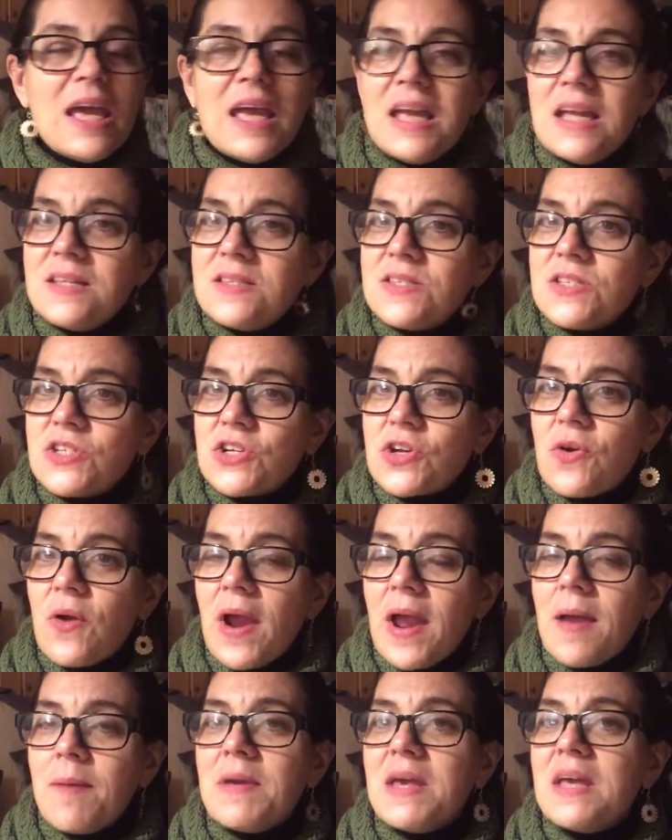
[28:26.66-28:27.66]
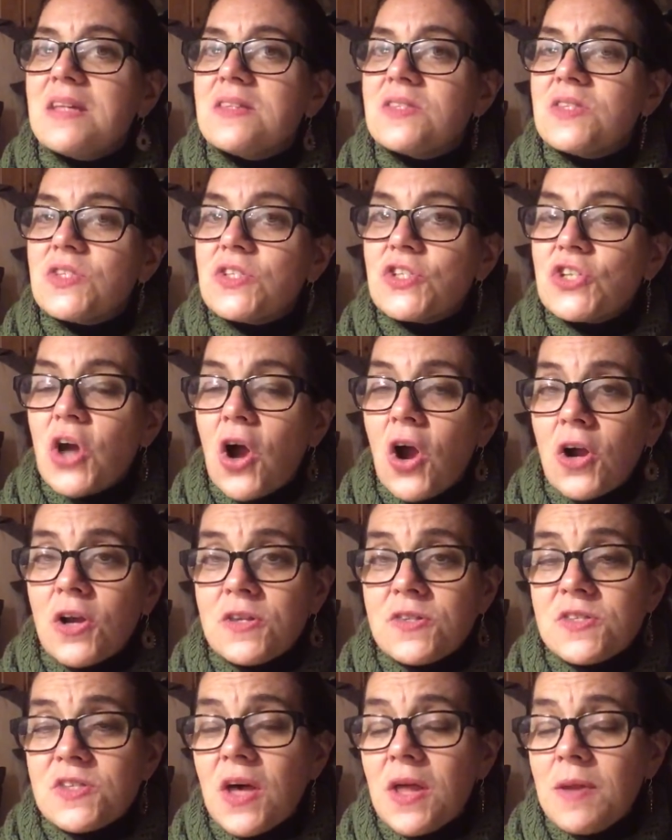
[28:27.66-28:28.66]
Instagram. It
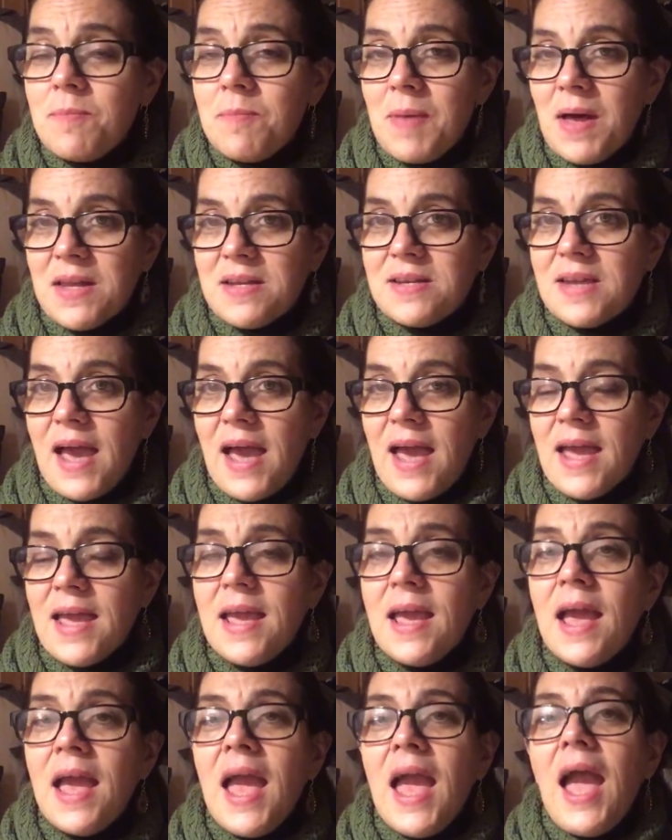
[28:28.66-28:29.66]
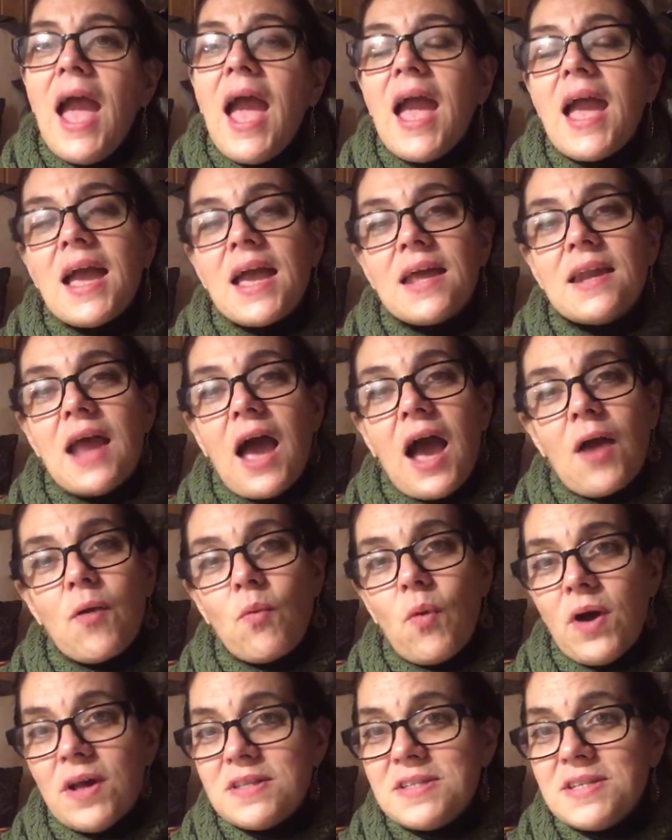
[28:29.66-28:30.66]
starts on Monday, and I
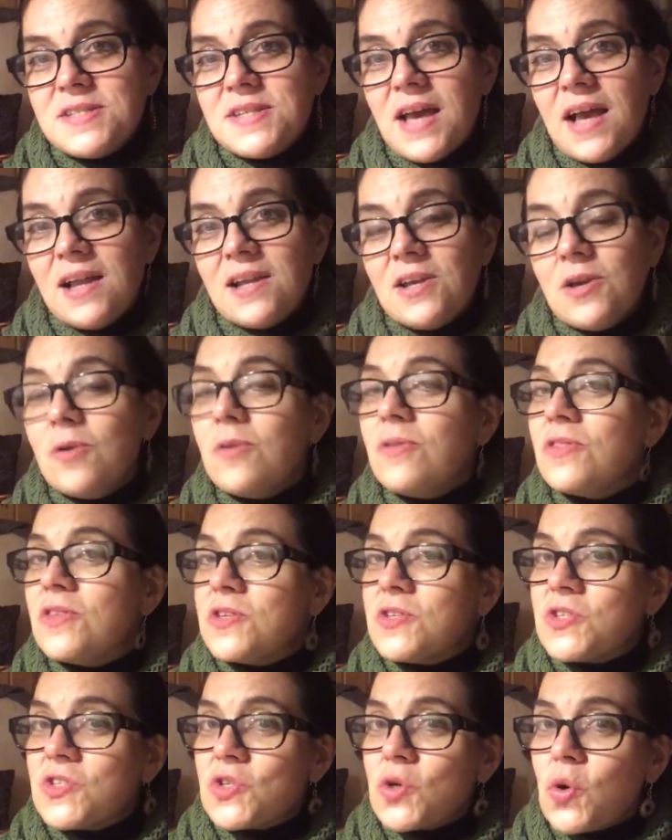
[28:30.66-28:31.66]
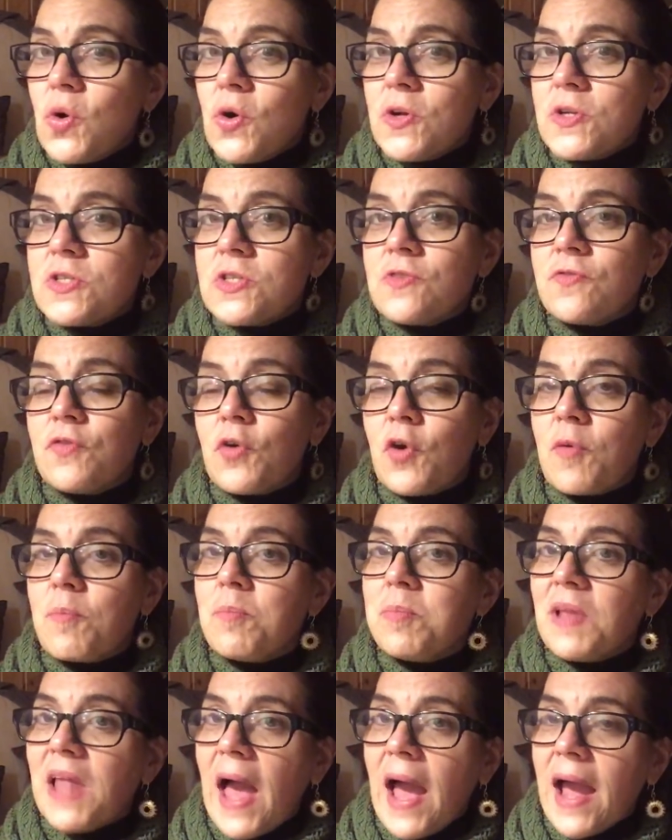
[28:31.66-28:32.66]
want to tell you the source for
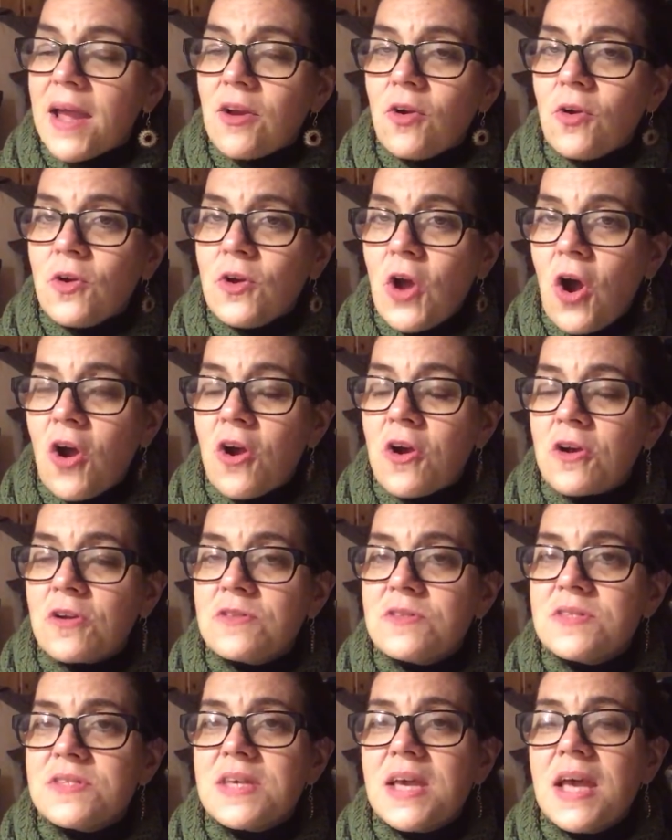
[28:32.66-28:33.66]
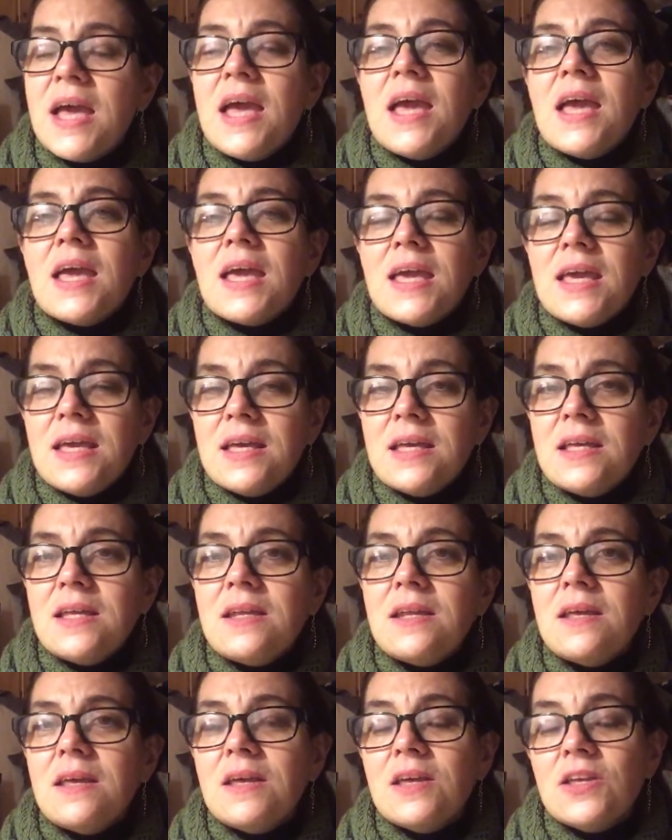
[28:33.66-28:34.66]
Blacker Yarns
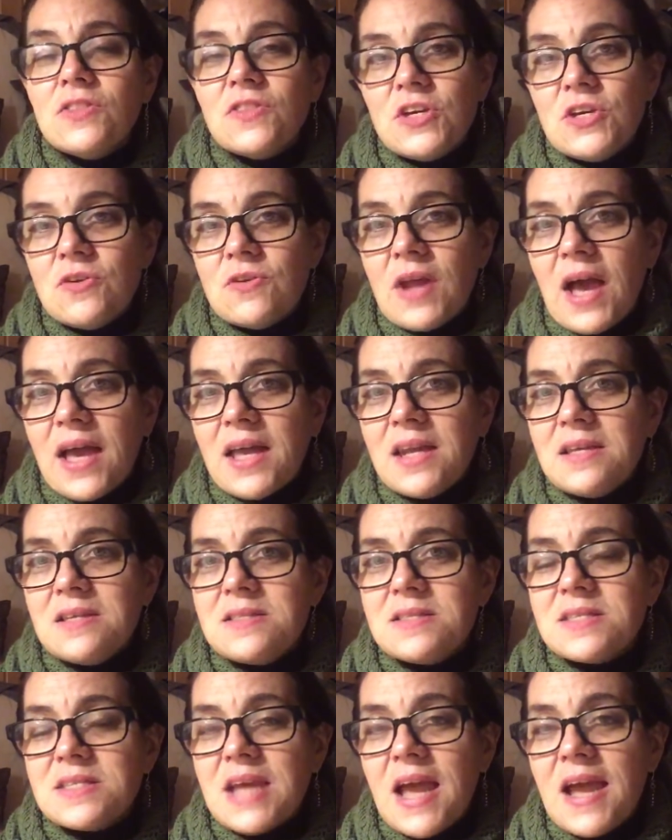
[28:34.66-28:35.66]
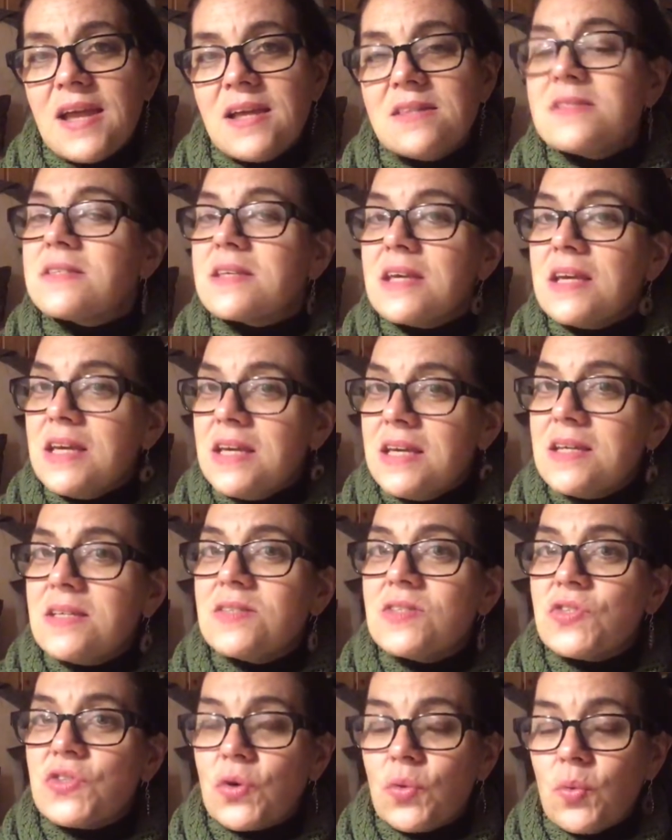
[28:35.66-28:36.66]
in the United States
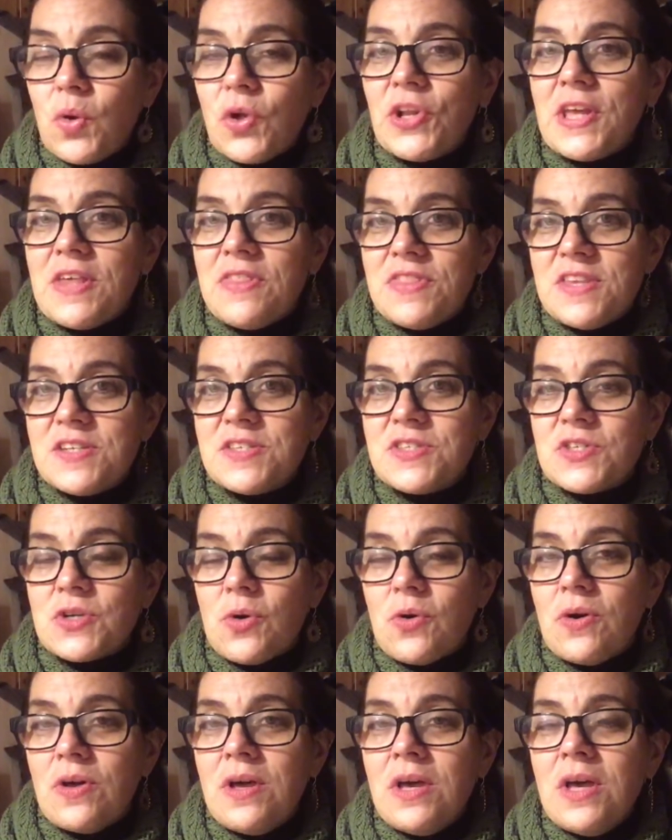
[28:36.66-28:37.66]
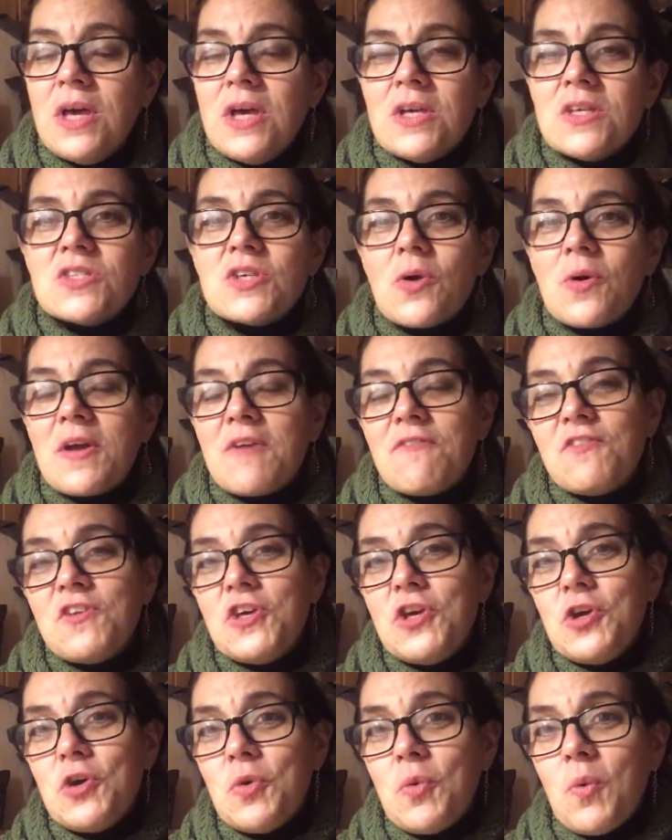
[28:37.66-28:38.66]
is the woolly thistle. So if
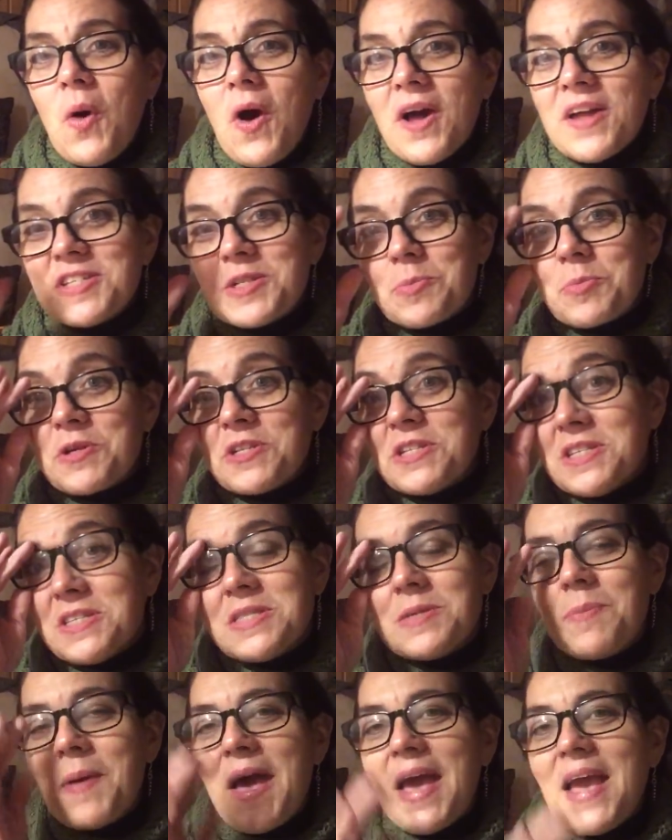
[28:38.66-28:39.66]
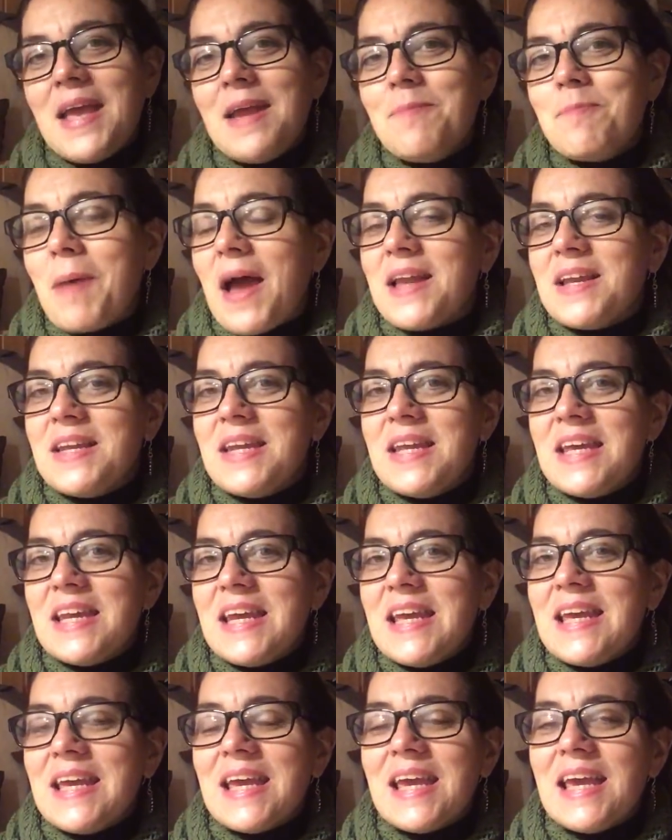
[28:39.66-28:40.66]
you want to participate by
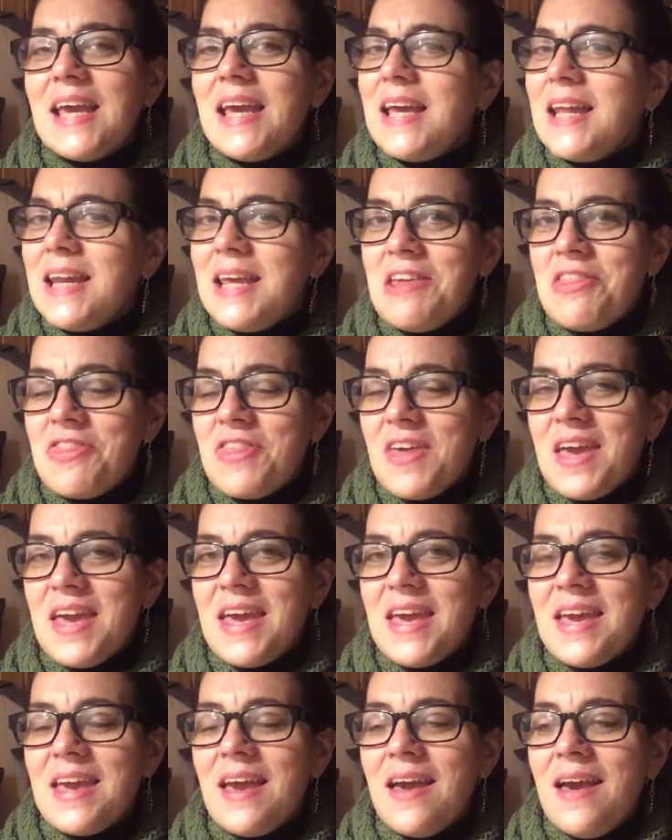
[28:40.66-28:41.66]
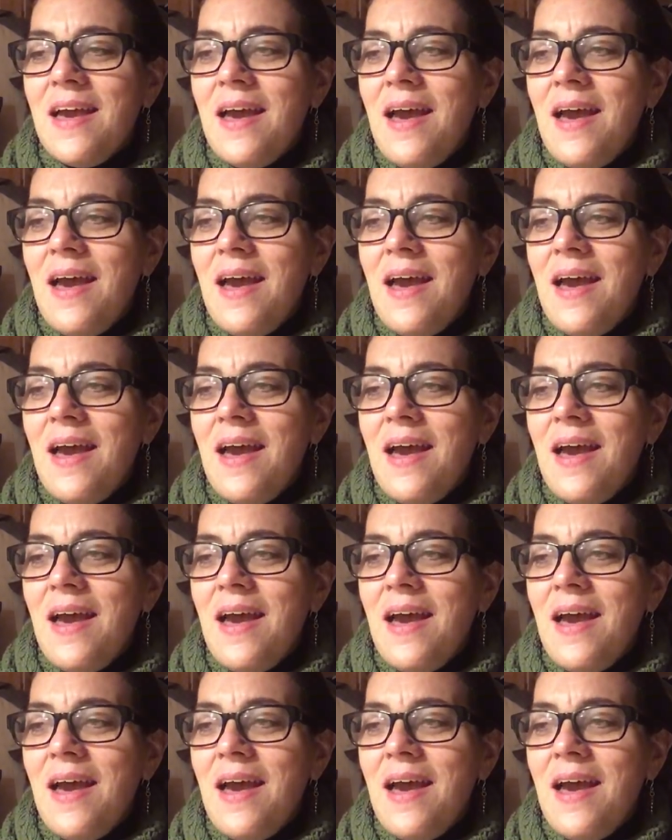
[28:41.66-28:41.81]
knitting anything